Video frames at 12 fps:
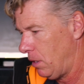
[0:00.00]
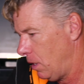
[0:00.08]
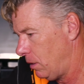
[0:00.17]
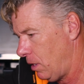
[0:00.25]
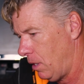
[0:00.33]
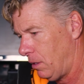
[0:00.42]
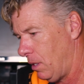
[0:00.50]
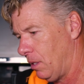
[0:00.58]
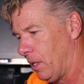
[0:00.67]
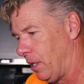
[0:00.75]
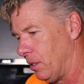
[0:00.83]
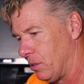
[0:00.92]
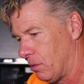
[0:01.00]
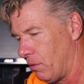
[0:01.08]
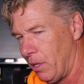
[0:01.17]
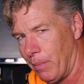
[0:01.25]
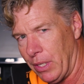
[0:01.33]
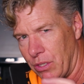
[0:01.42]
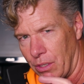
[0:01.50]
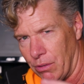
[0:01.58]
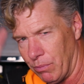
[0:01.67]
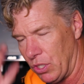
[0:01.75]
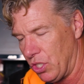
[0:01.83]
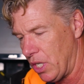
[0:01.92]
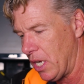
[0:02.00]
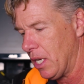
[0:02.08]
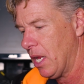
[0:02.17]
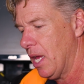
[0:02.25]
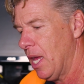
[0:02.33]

like it's 3-dimensional machine.